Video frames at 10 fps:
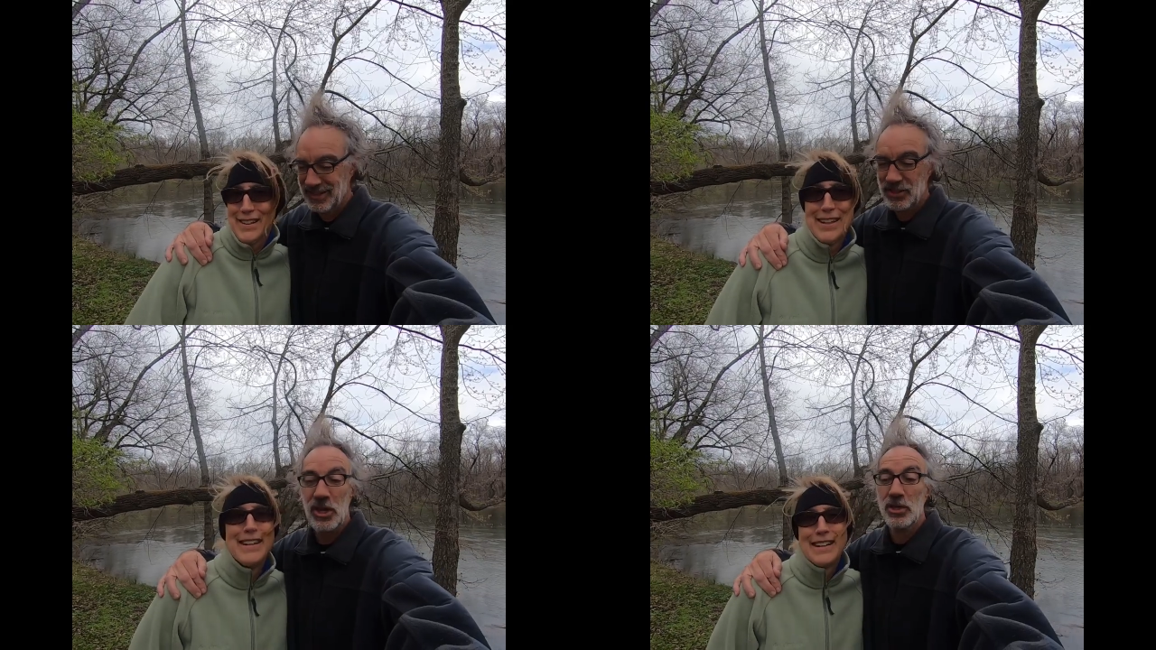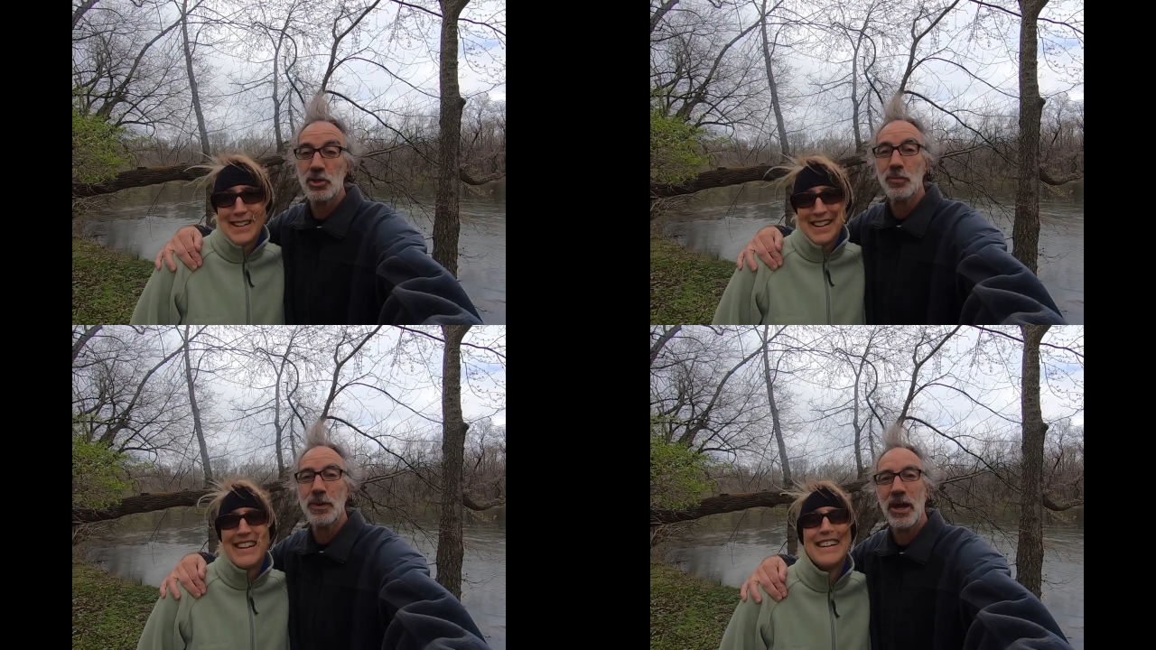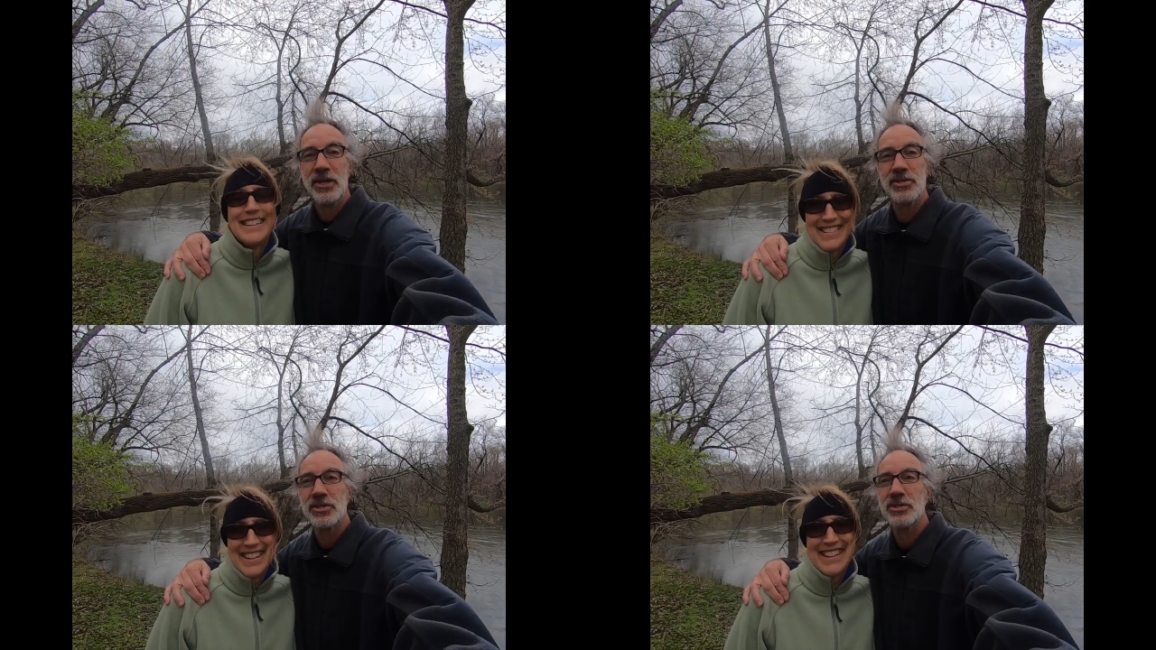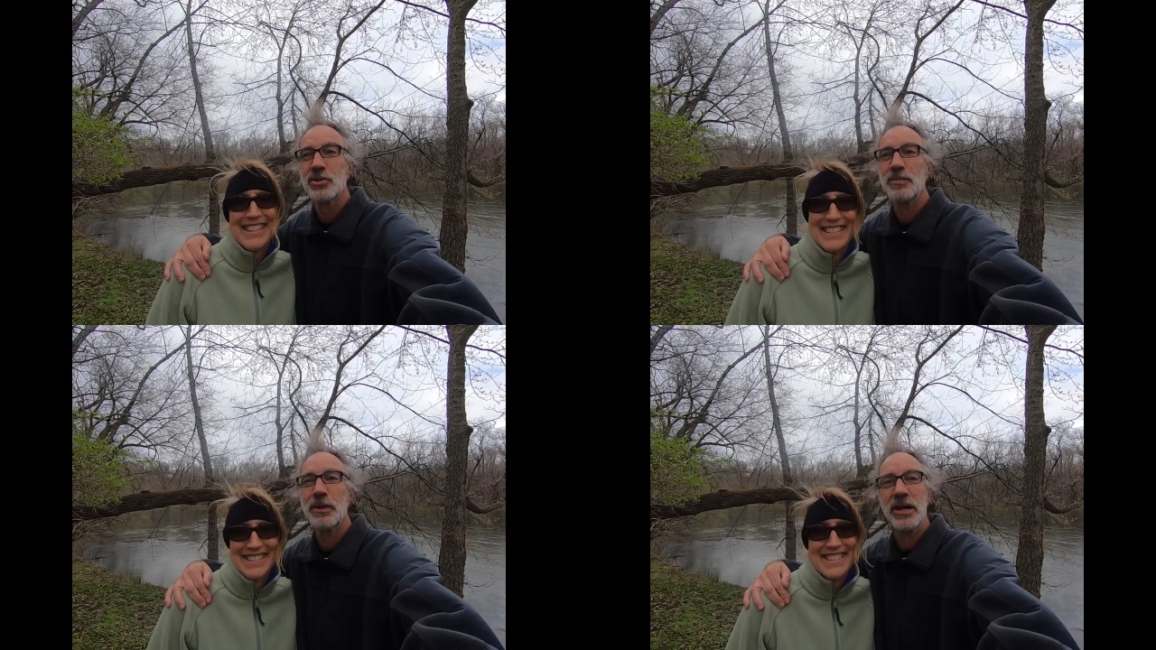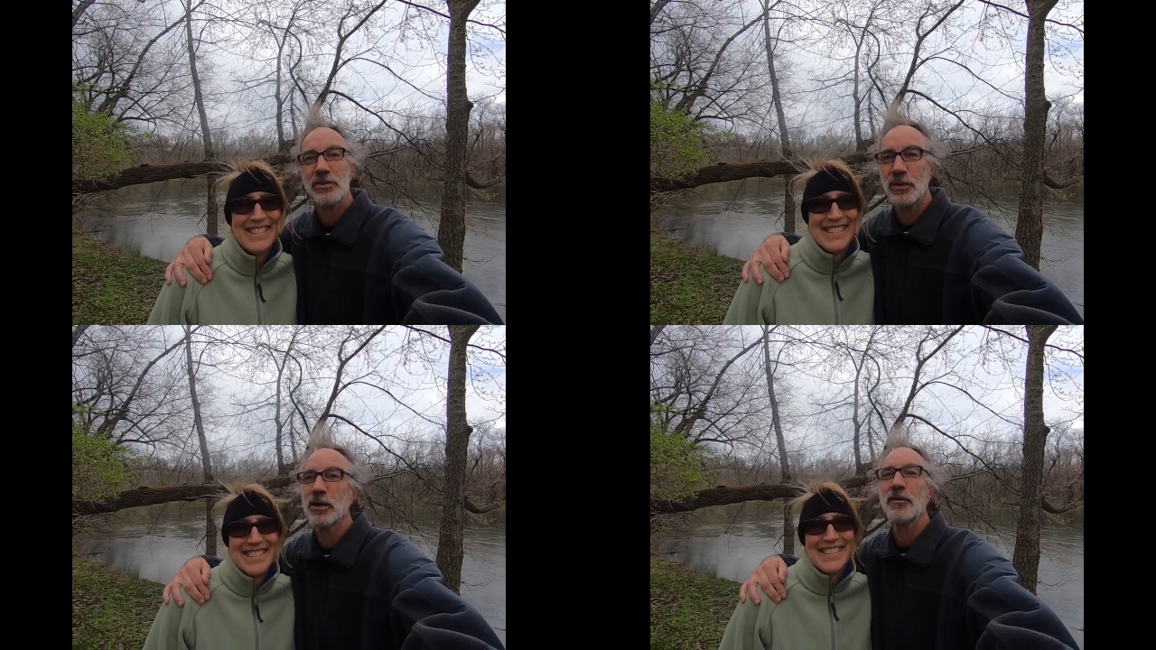Speaker 1: It's uh, super nice, yeah. super
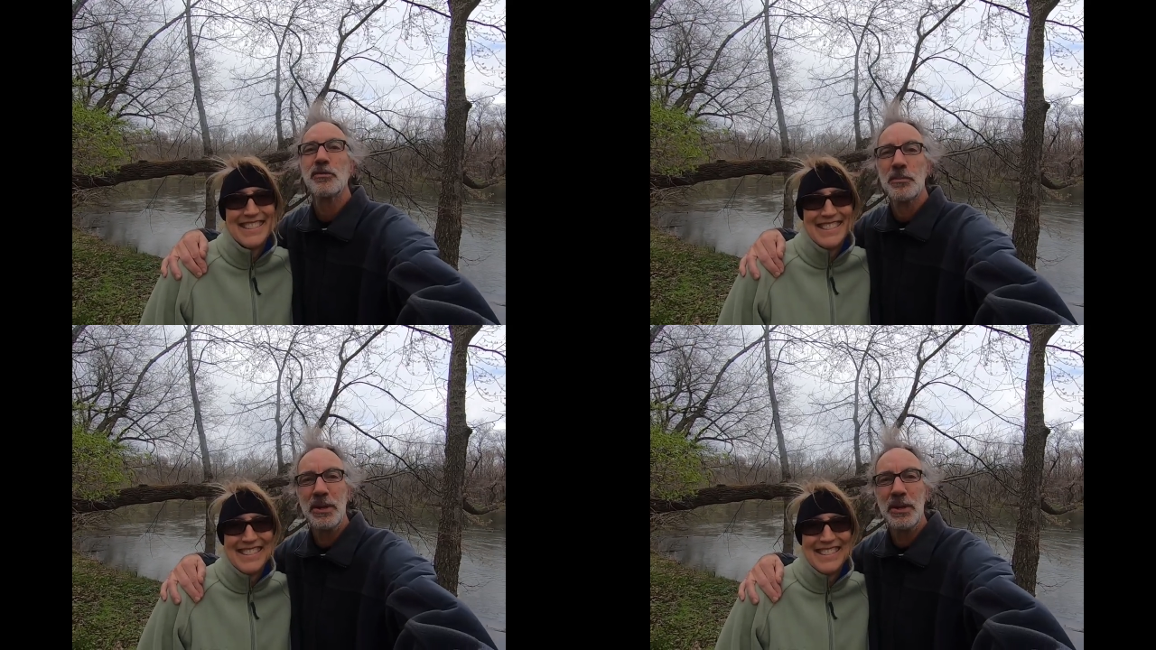nice. We love the